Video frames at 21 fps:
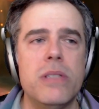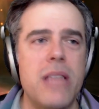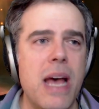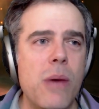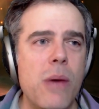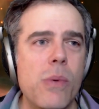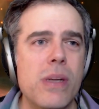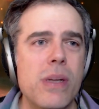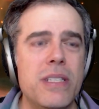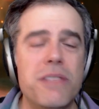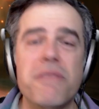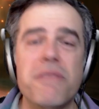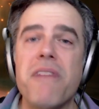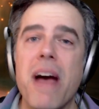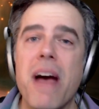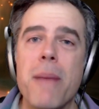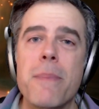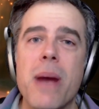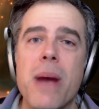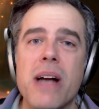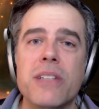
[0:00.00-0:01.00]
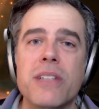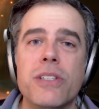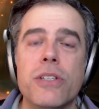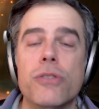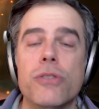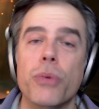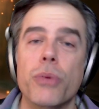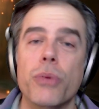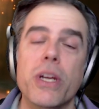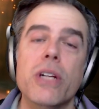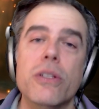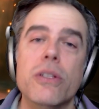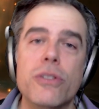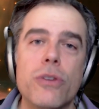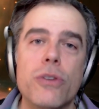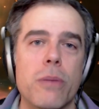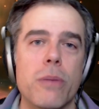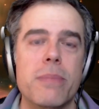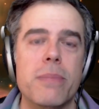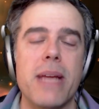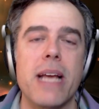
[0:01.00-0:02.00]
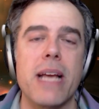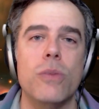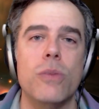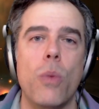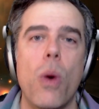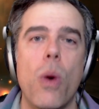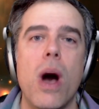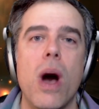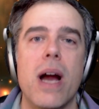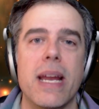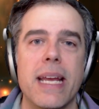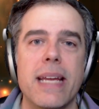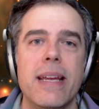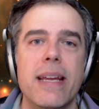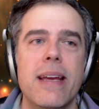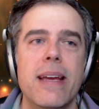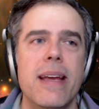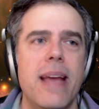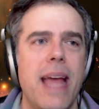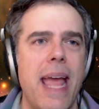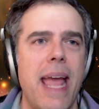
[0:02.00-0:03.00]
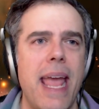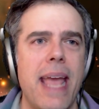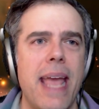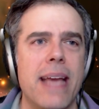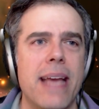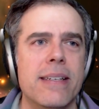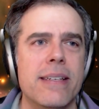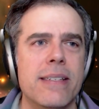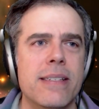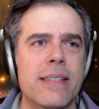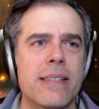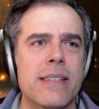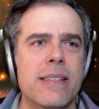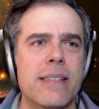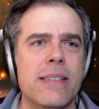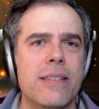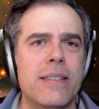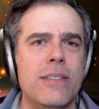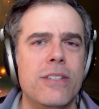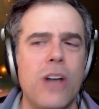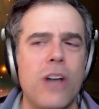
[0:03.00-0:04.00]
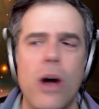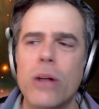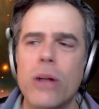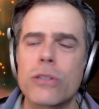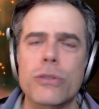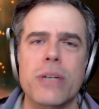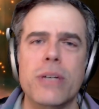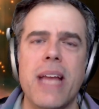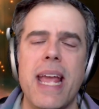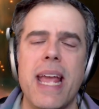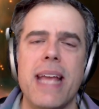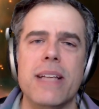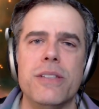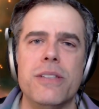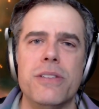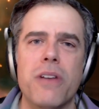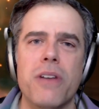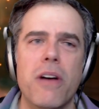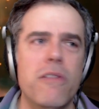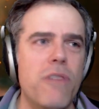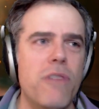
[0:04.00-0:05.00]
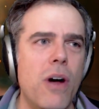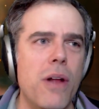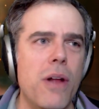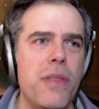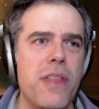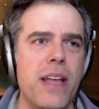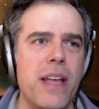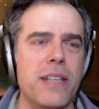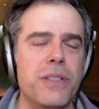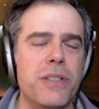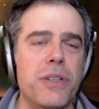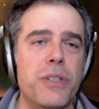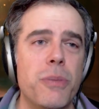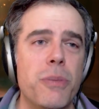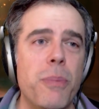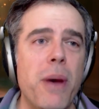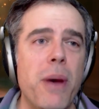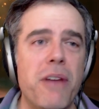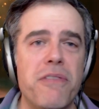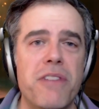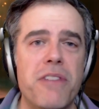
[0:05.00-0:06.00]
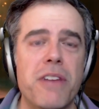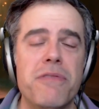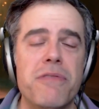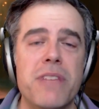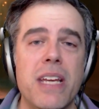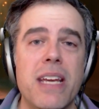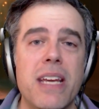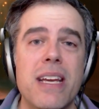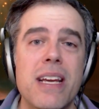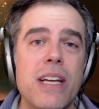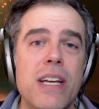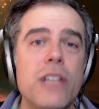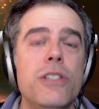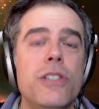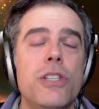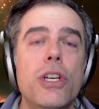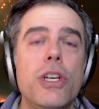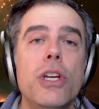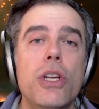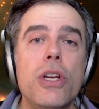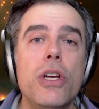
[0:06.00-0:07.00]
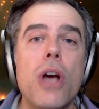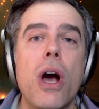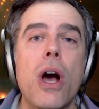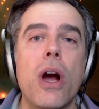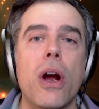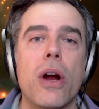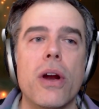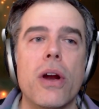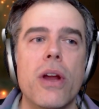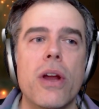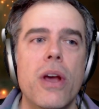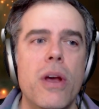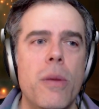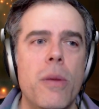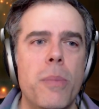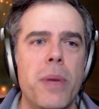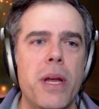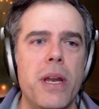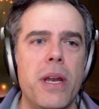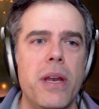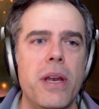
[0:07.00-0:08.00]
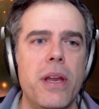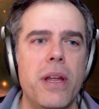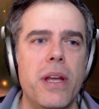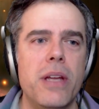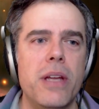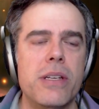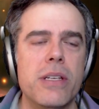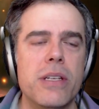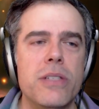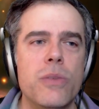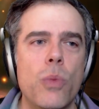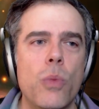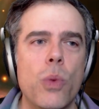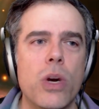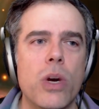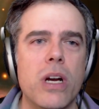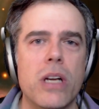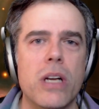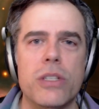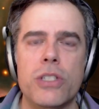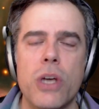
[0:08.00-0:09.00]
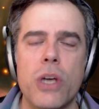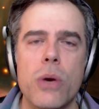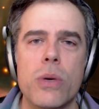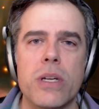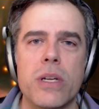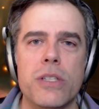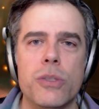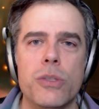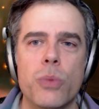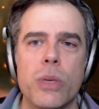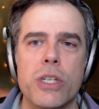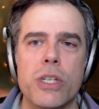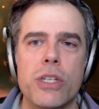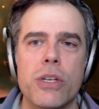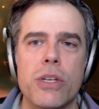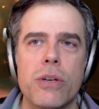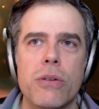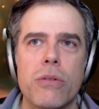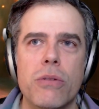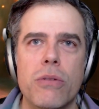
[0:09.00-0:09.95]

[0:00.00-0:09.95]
that one's $5 because real Storm decks want it. And Cauldron Haze, of all things, is $1.50. It's a good card, but it doesn't work on tokens, which